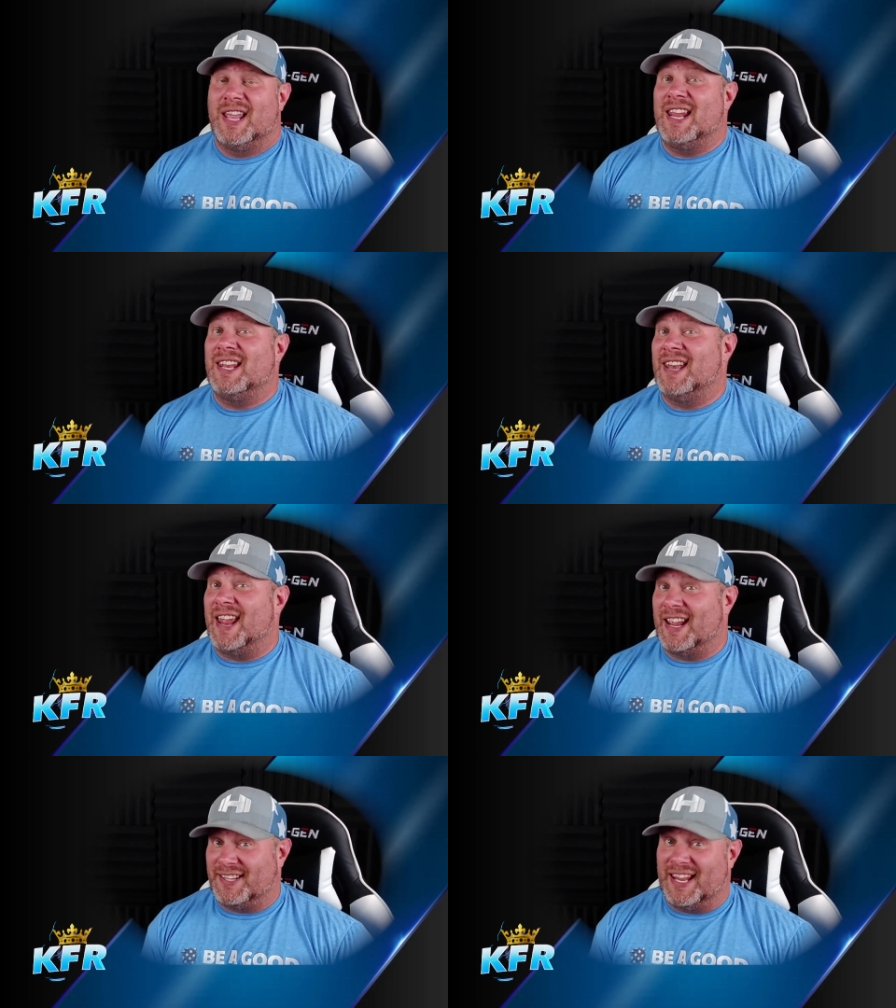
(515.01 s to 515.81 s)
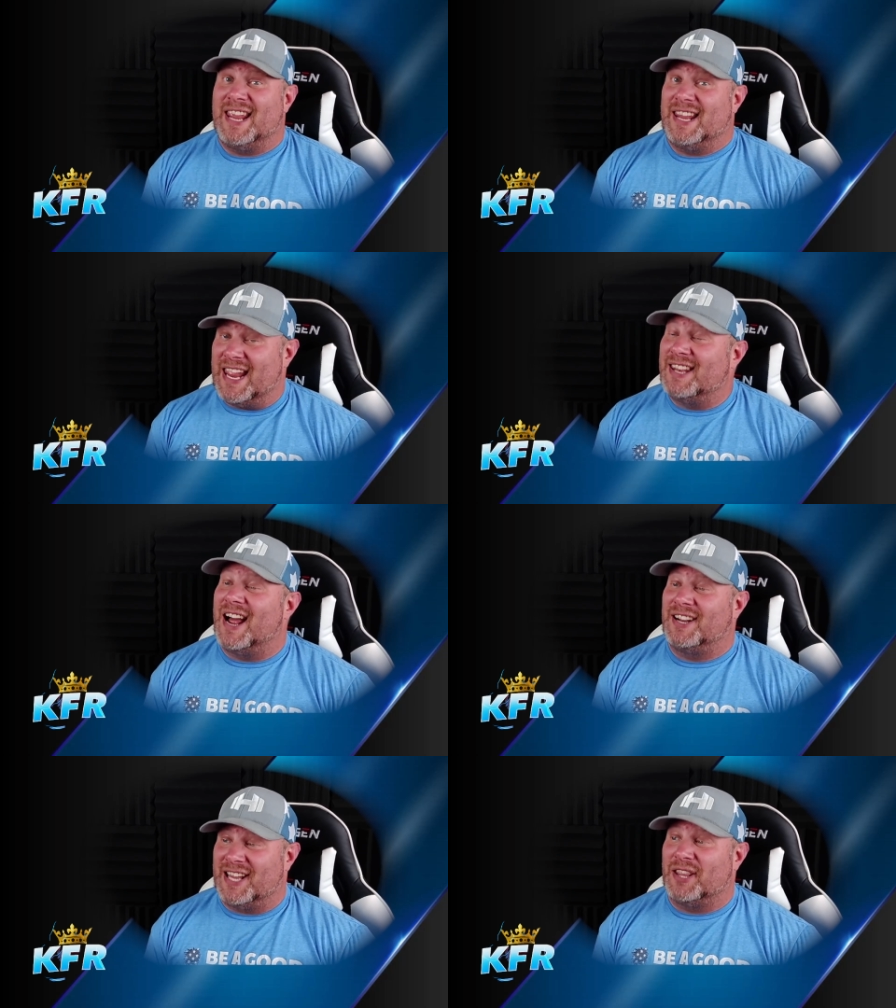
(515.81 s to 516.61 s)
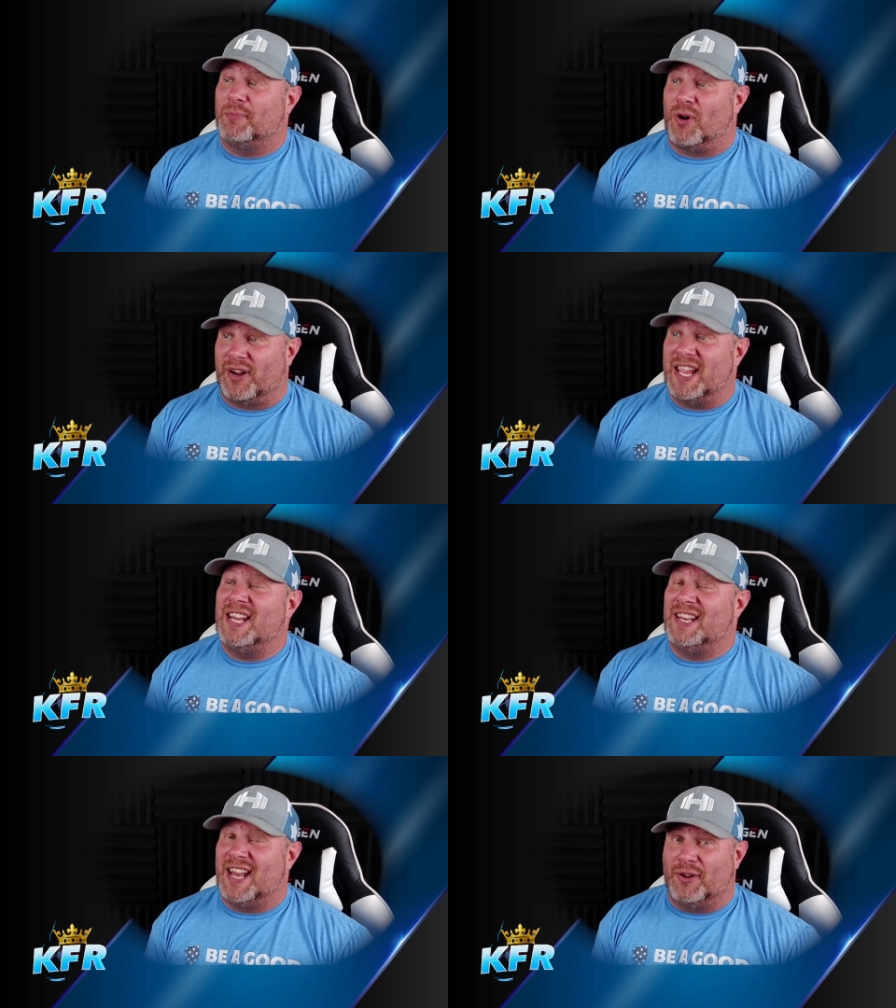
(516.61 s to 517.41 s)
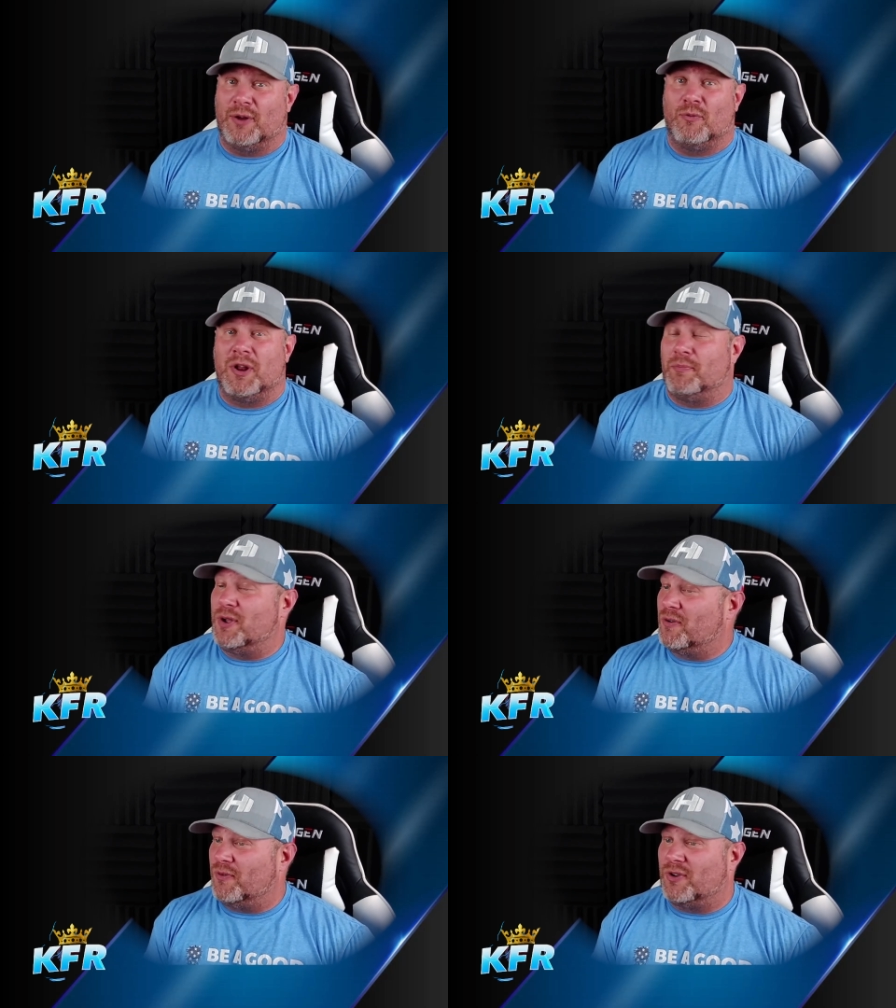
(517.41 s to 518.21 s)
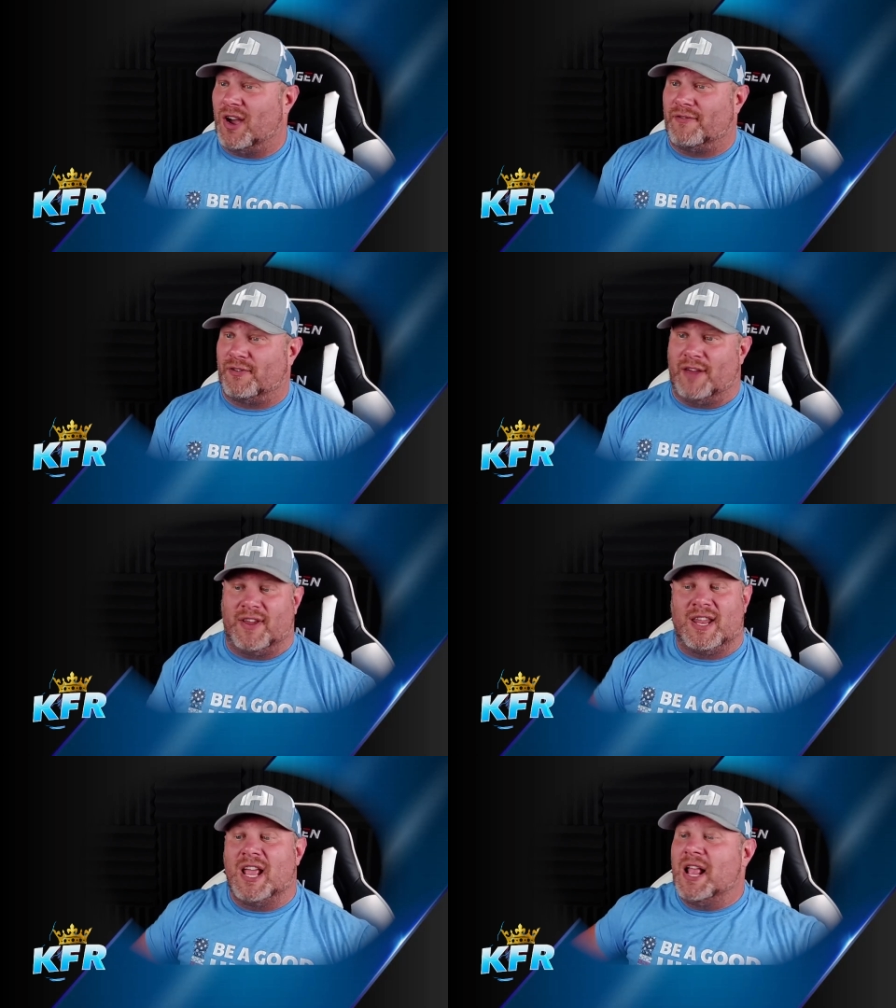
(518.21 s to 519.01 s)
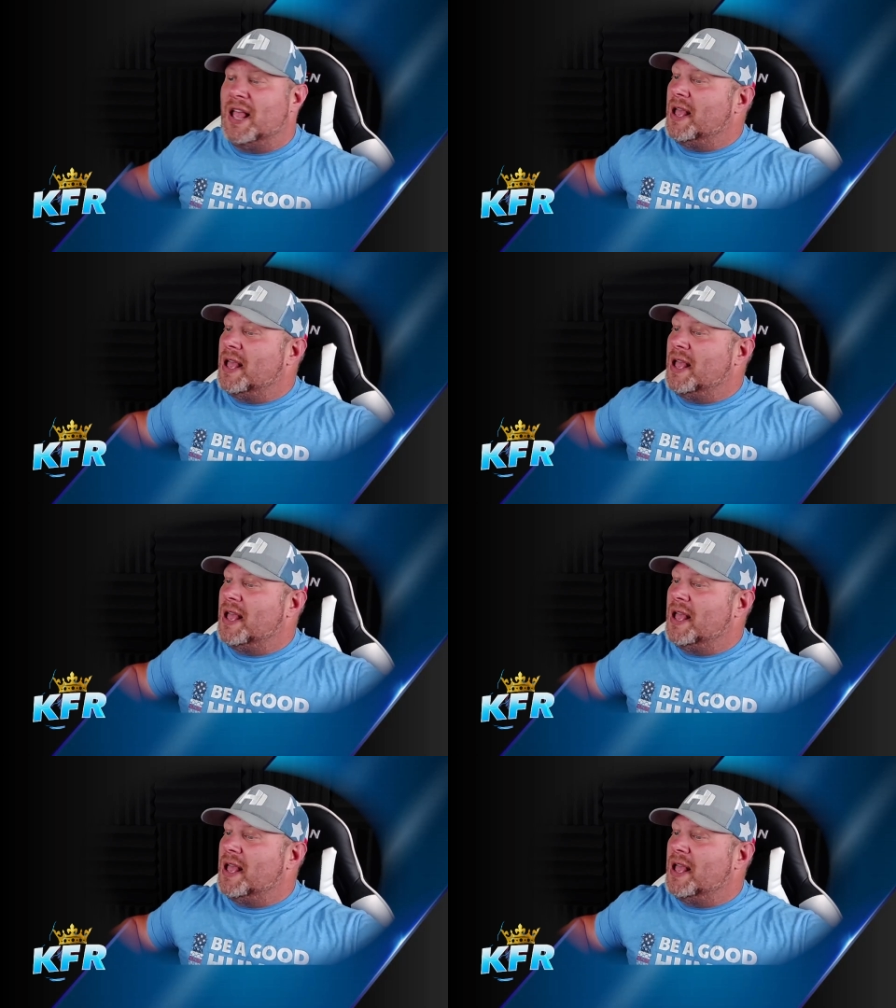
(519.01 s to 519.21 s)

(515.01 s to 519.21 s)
He knocked it out of the park. He nailed it. What a beautiful cover of it.